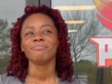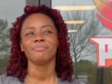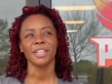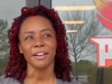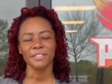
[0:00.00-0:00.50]

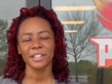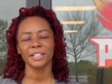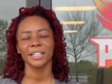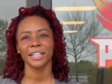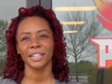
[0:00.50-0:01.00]

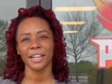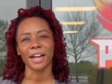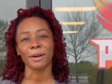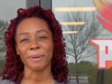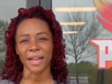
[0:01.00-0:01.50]
Definitely
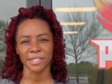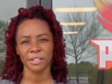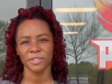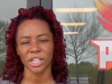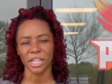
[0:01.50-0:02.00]
uh,
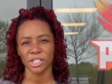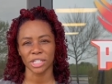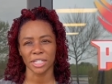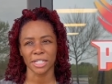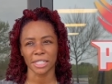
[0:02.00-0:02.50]
positive
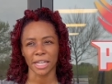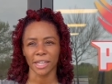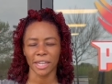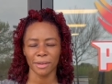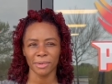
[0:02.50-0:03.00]
changes.
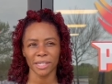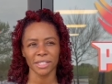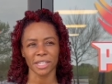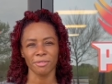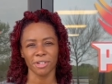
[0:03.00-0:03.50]
It came
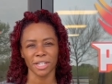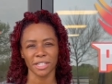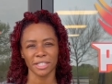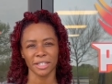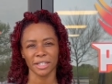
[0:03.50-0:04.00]
because I
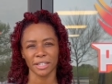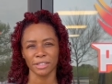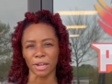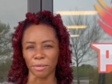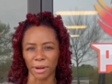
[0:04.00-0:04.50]
wanted
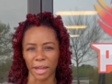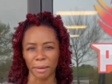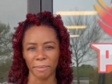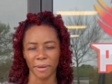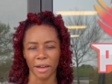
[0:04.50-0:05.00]
to tone
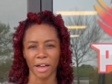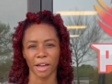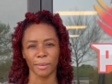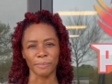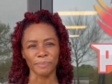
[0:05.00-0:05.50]
up,
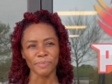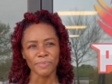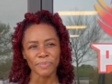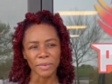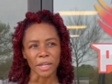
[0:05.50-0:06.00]
um,
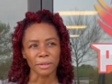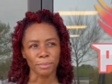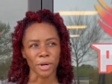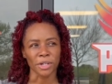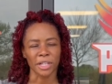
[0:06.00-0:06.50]

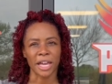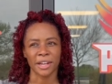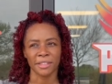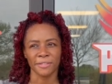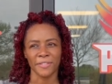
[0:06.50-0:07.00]
burn a
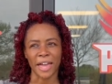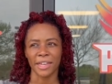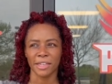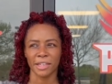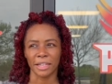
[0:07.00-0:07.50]
lot of the
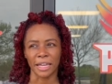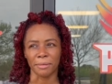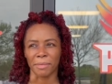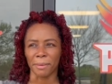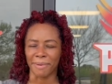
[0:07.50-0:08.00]
fat in
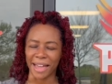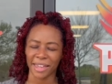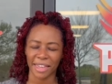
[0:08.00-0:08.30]
like my back